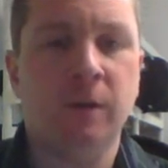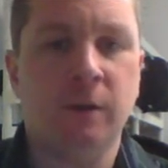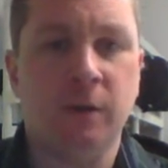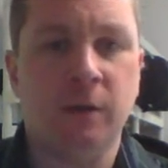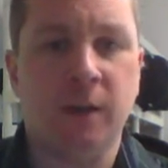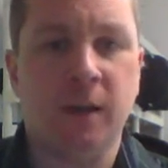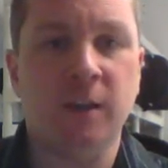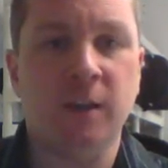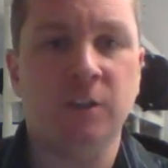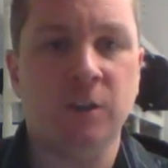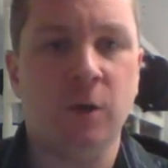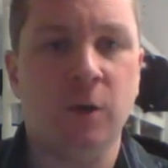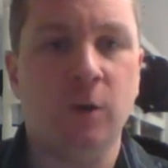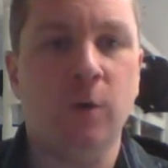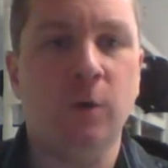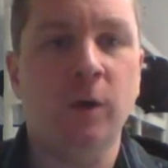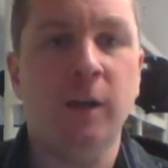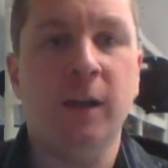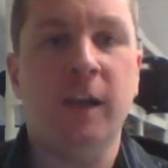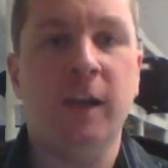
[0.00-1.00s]
Okay,
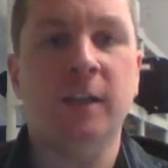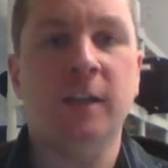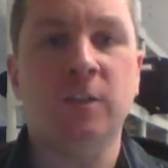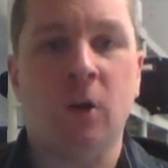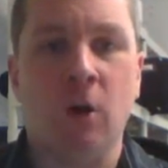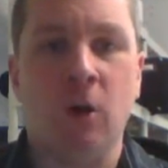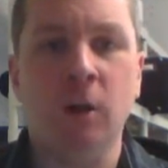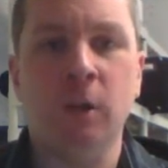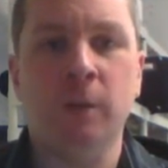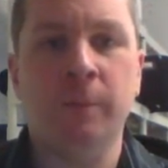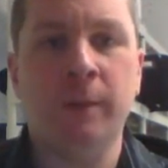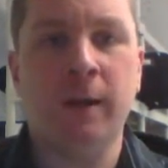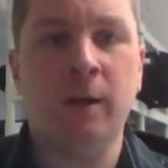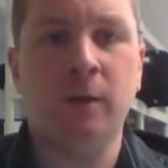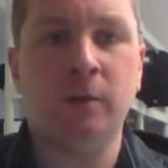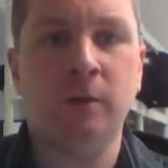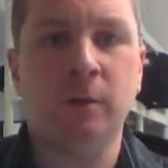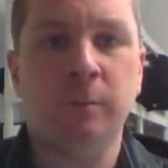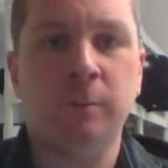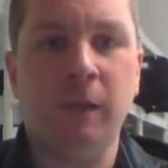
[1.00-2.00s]
so it's all
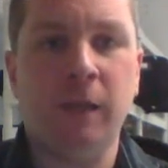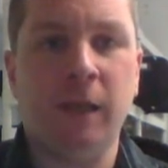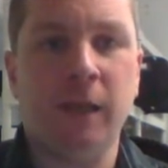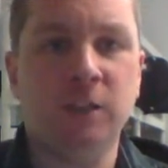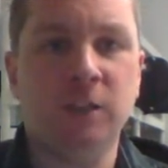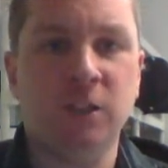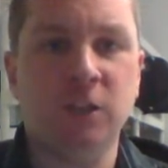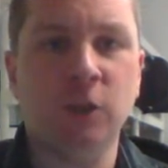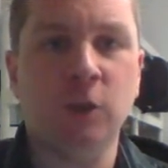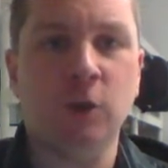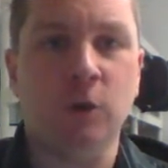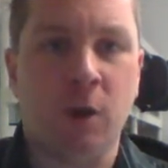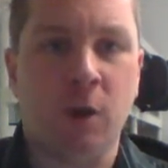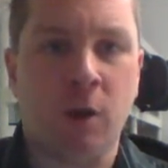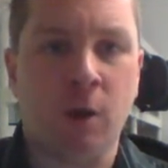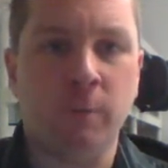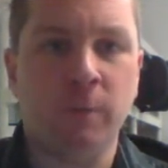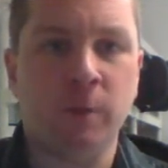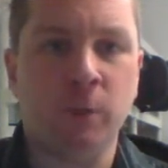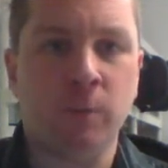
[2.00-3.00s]
about placing your
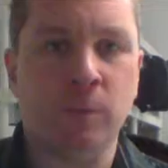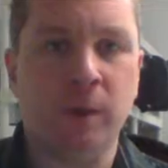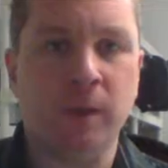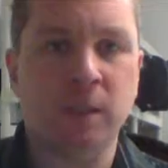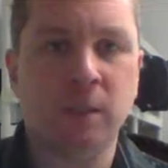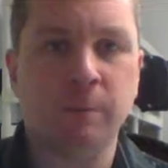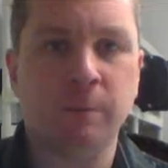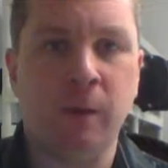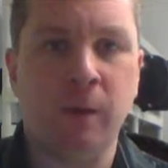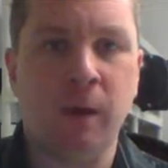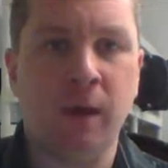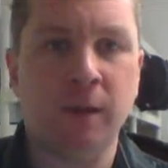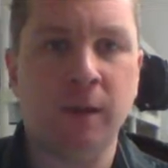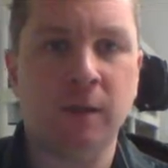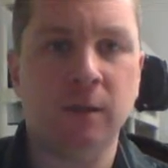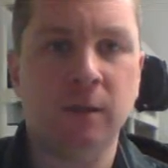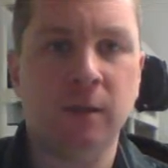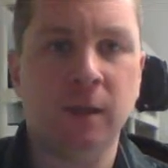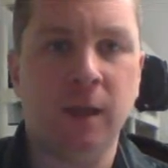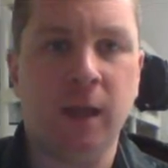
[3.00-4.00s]
arm in the right
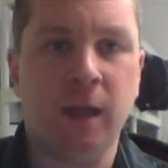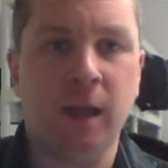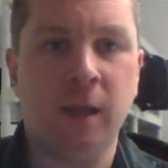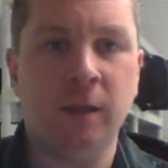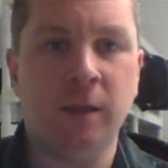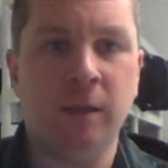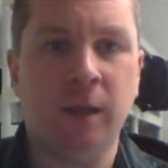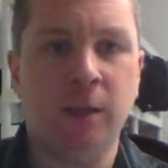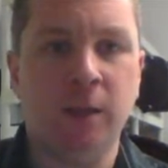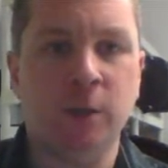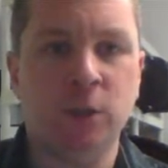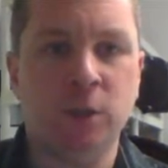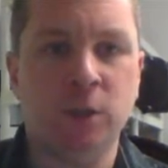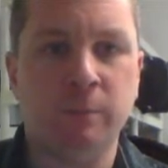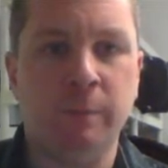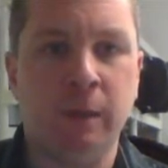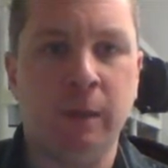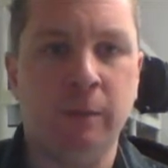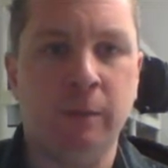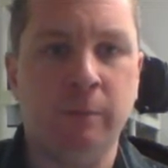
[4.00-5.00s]
spot, and then just
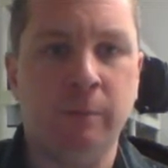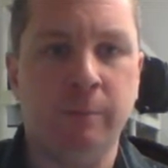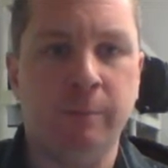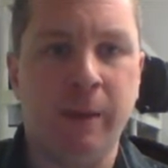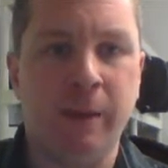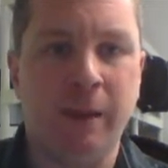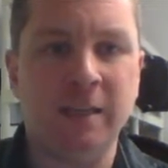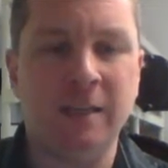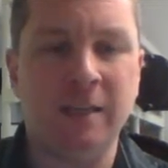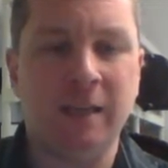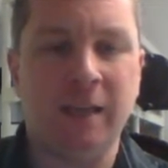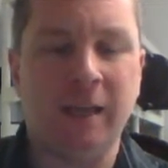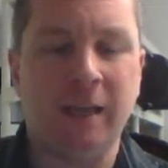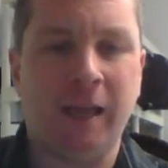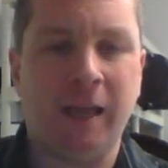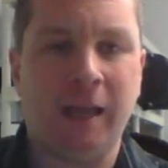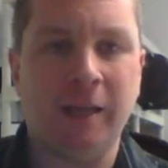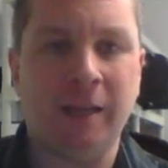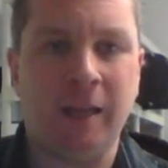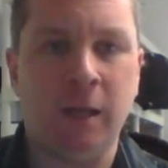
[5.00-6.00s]
bending
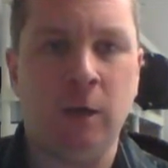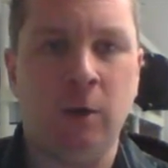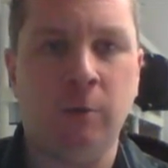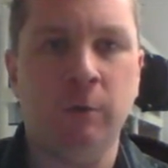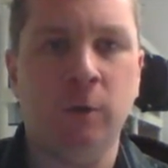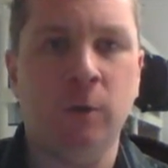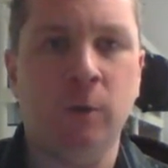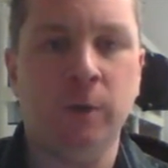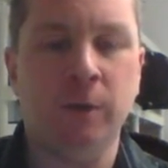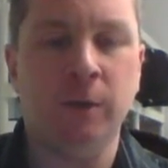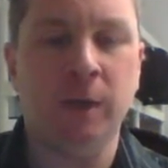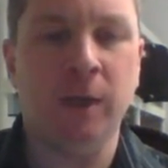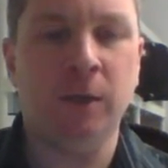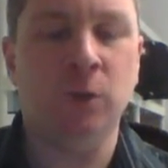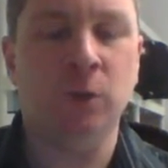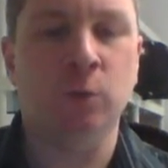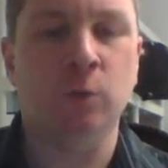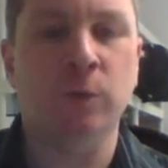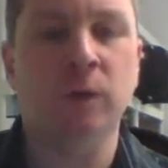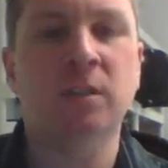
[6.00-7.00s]
at the elbow and
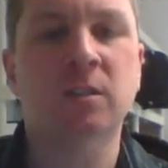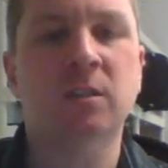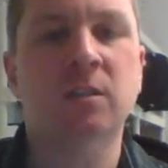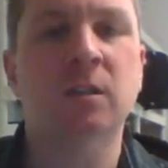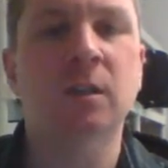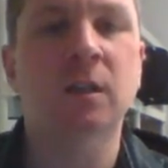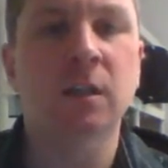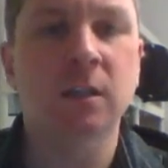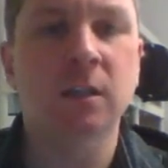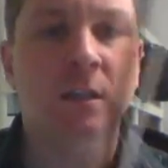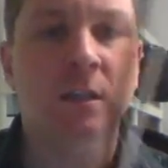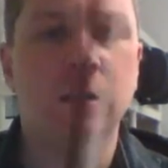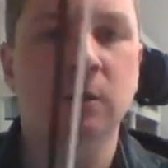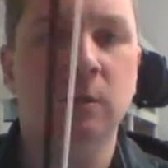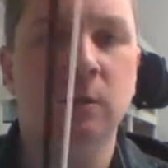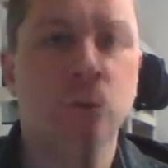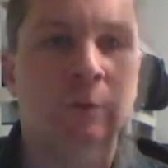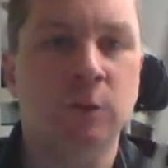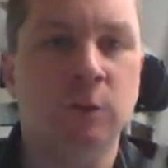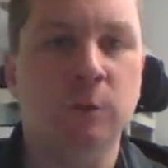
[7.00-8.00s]
the wrist
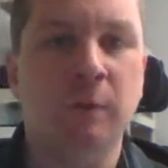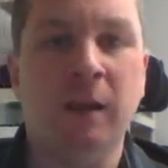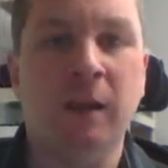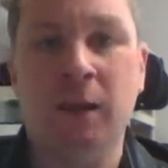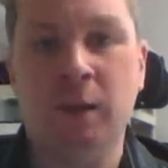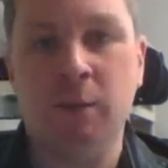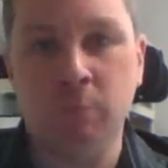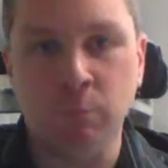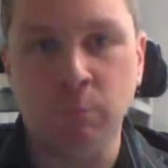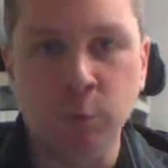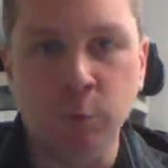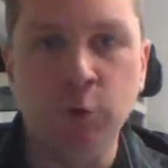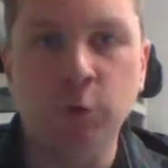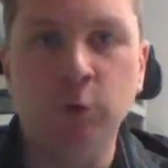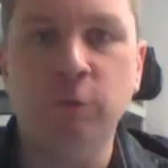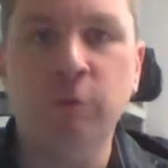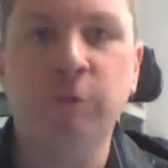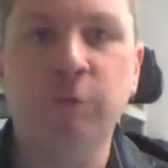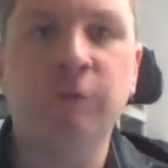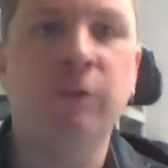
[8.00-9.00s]
to make it
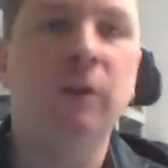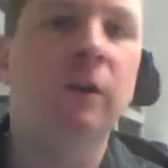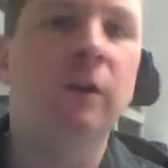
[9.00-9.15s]
move